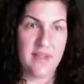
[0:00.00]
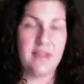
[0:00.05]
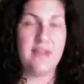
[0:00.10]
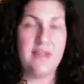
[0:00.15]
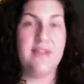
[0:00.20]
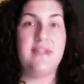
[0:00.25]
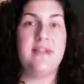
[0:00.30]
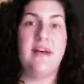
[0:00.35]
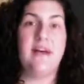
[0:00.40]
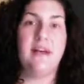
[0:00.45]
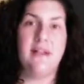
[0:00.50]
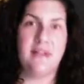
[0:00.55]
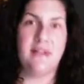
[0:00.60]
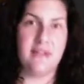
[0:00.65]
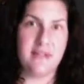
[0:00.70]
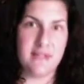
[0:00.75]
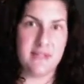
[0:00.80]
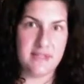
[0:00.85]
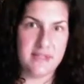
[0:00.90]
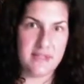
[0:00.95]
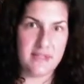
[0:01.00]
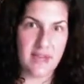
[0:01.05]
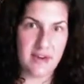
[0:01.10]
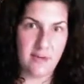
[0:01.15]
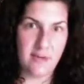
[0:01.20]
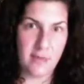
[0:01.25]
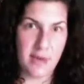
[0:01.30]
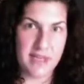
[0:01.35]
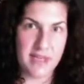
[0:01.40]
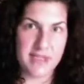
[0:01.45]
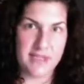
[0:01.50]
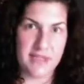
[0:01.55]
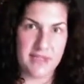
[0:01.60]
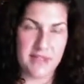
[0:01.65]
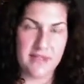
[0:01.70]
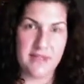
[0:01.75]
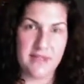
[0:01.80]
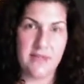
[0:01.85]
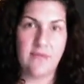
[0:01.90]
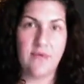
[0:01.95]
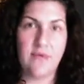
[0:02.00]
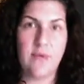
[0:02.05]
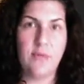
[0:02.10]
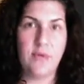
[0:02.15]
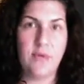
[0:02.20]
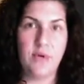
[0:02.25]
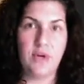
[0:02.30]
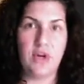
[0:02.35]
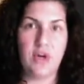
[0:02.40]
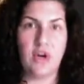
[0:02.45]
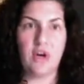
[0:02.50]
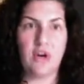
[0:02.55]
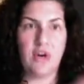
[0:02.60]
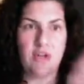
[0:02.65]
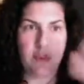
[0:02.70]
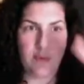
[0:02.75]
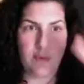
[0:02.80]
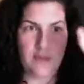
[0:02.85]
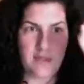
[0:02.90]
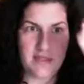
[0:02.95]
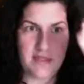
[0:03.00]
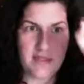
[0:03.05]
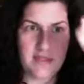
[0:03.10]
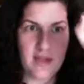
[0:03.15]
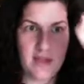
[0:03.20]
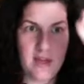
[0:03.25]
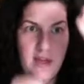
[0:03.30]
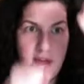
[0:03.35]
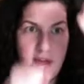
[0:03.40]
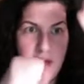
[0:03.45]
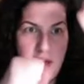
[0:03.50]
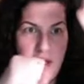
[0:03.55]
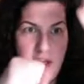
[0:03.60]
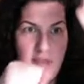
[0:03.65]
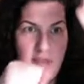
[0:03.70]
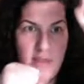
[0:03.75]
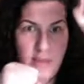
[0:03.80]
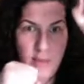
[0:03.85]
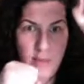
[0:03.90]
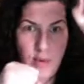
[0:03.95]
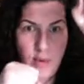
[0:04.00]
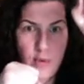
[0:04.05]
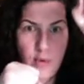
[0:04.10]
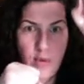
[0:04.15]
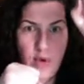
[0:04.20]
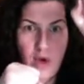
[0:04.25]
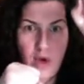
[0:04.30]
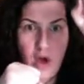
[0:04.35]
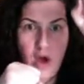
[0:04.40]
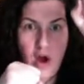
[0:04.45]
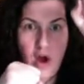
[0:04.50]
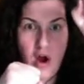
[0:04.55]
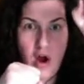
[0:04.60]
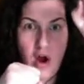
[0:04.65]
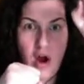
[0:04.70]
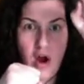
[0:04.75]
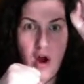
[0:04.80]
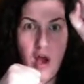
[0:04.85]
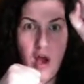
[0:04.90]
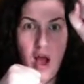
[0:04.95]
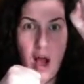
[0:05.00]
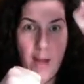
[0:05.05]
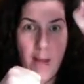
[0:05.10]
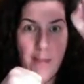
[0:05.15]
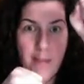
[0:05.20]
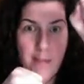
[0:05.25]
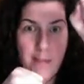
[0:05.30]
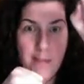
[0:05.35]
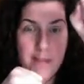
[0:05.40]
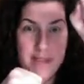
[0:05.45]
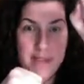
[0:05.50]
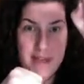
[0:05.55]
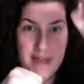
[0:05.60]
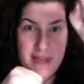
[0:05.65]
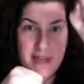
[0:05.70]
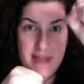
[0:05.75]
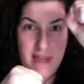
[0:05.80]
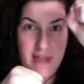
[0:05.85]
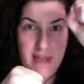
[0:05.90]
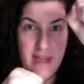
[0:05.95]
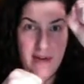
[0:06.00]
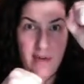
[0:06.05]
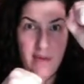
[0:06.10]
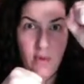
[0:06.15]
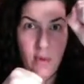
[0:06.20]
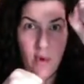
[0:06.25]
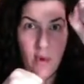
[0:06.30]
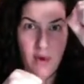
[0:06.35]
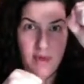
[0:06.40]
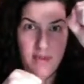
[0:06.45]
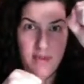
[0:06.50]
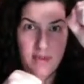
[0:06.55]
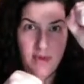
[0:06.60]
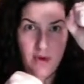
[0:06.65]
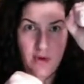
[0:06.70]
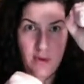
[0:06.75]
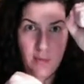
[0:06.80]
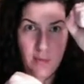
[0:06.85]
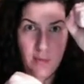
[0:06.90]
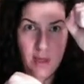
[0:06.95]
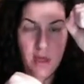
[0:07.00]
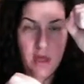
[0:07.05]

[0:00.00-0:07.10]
The sun is in the sign of Pisces. The full moon occurs when the sun and the moon are opposite in the horoscope.